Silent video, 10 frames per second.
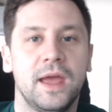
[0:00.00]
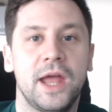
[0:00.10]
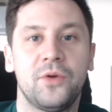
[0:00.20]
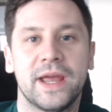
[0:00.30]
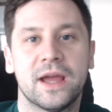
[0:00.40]

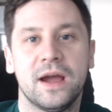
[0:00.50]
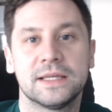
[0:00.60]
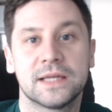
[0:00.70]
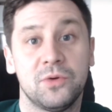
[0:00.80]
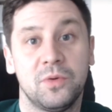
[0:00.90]
Anyway
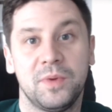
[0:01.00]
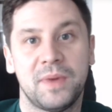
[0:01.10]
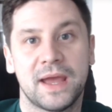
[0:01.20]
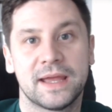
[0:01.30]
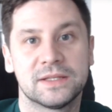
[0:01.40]
guys, I will be
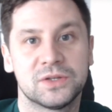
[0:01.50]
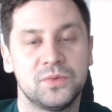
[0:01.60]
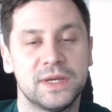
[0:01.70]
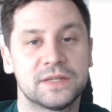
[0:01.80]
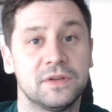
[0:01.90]
back in two
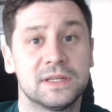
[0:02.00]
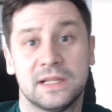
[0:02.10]
weeks for this